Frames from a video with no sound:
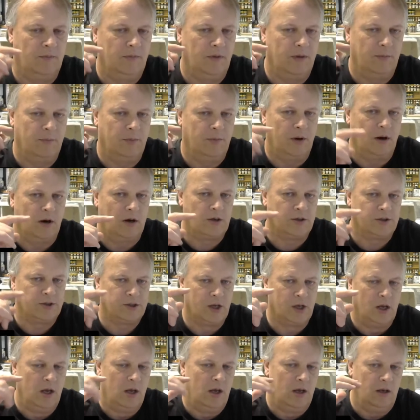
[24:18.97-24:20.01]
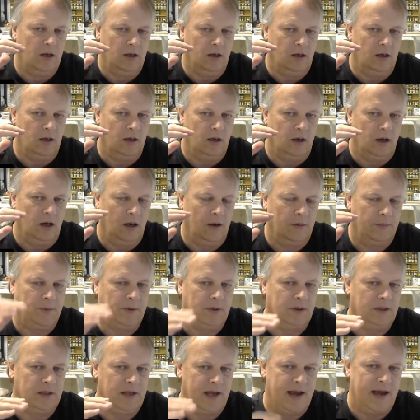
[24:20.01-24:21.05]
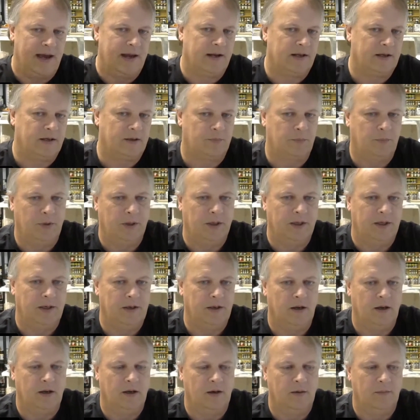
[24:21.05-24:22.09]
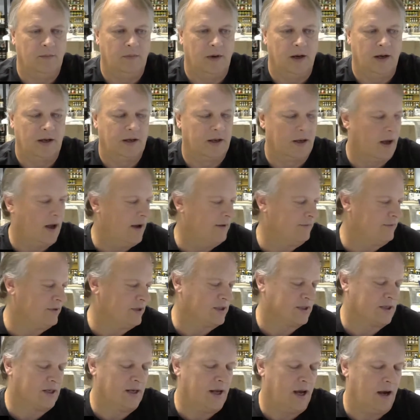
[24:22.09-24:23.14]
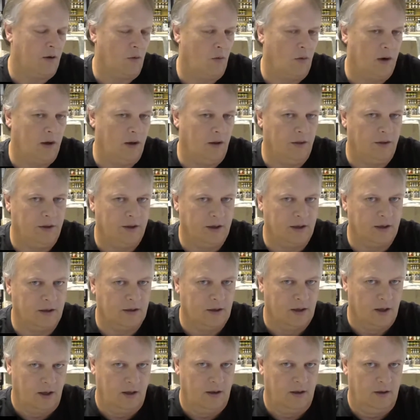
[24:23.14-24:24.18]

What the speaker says: the bars up in the attic. But I have to see how well the